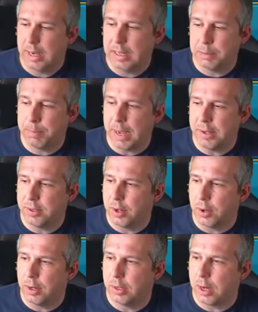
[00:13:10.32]
And it's based
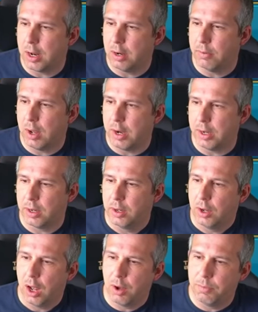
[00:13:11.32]
on a kind of like
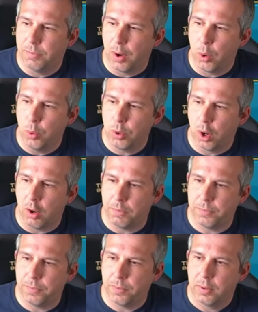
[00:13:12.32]
a
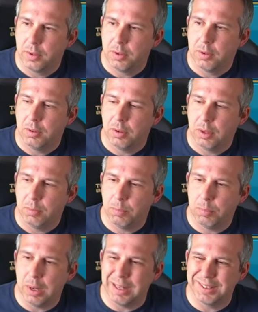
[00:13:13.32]
Vogoth
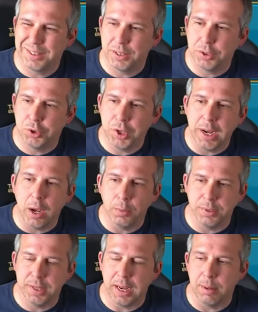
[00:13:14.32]
plus
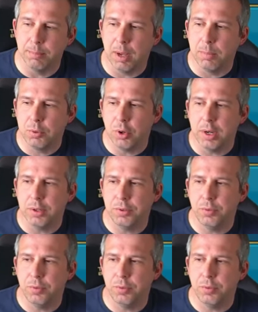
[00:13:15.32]
Geo team. But I'm trying to